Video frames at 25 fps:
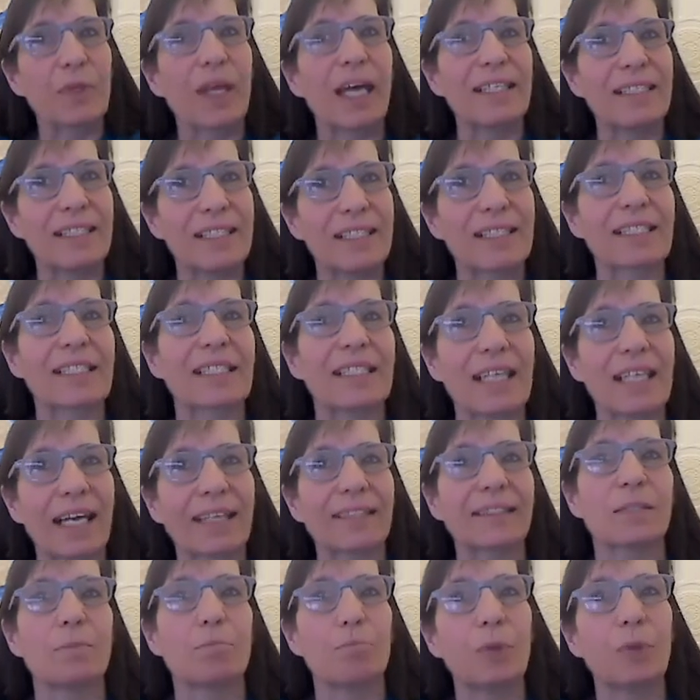that
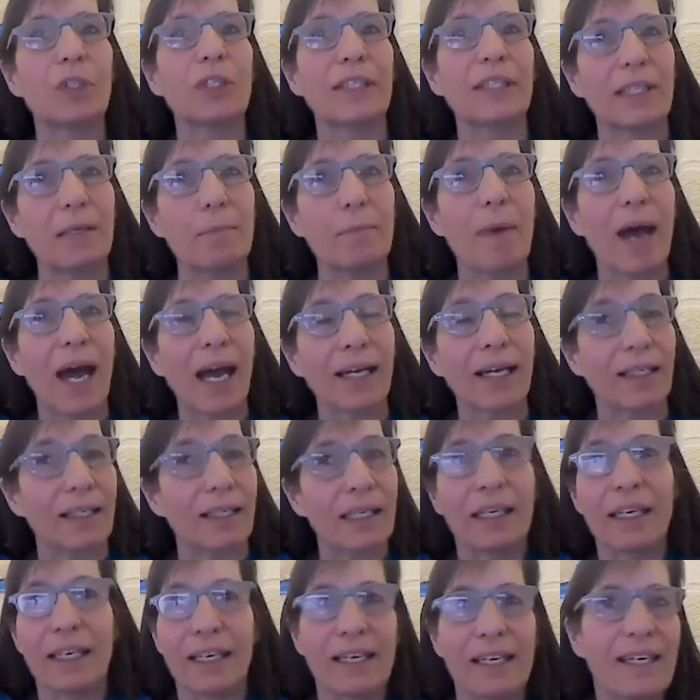disconnect and pulling it back,
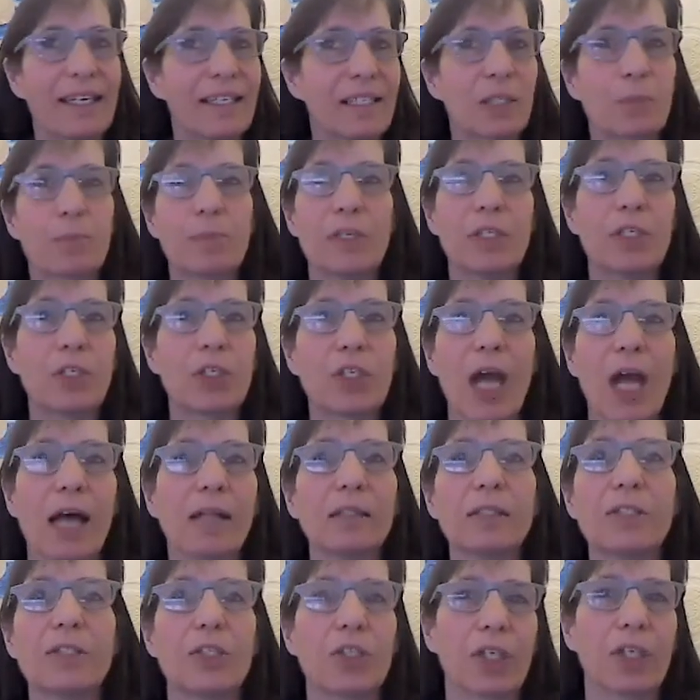it's been
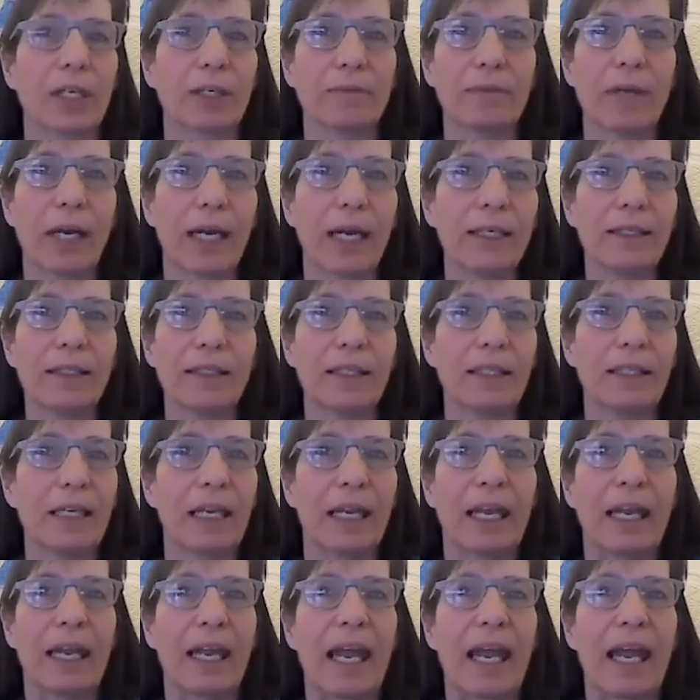challenging, right? And